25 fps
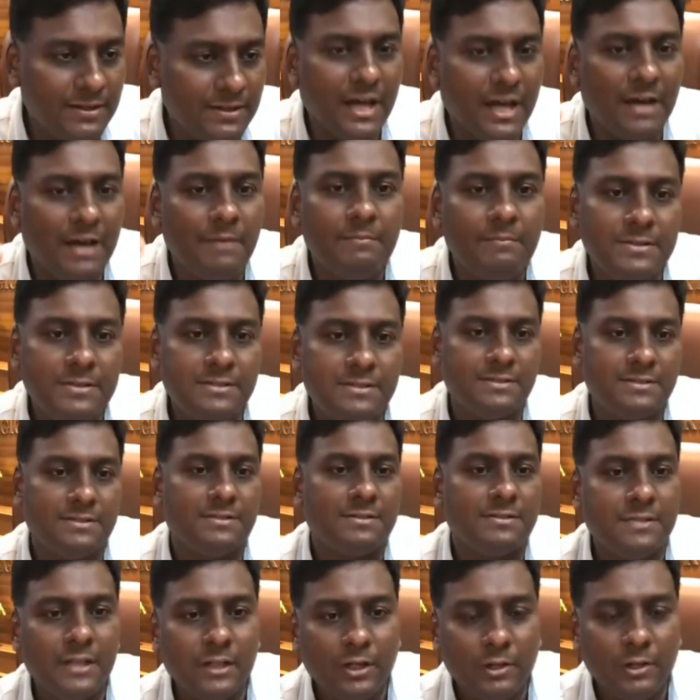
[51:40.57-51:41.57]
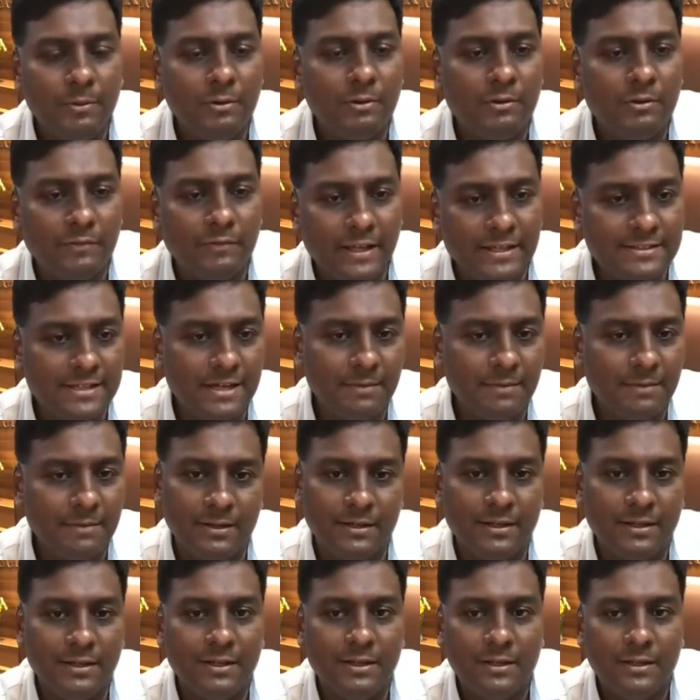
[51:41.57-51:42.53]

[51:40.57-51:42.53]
Ram is said to be one of the example.